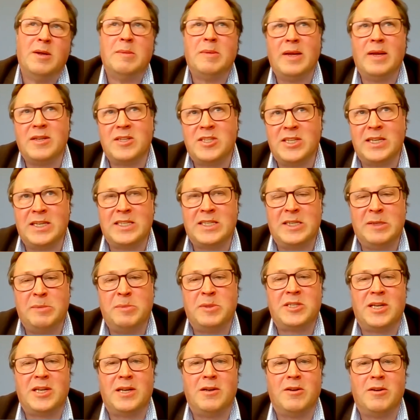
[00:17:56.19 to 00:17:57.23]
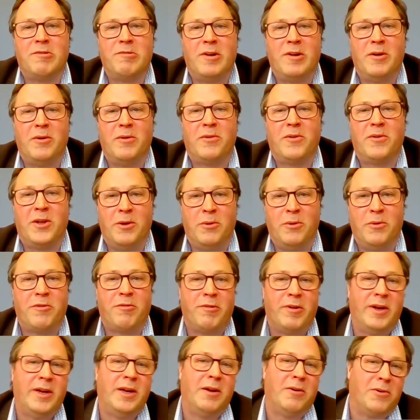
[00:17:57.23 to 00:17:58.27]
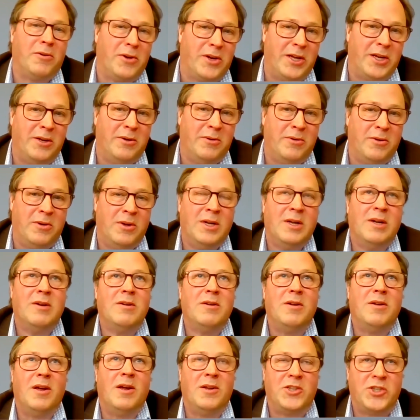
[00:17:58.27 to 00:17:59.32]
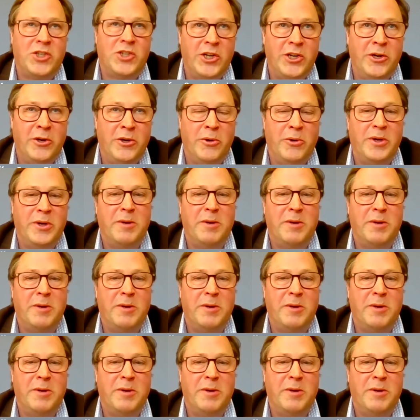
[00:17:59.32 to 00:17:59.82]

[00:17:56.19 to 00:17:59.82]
about 60% growth Q3 on Q2.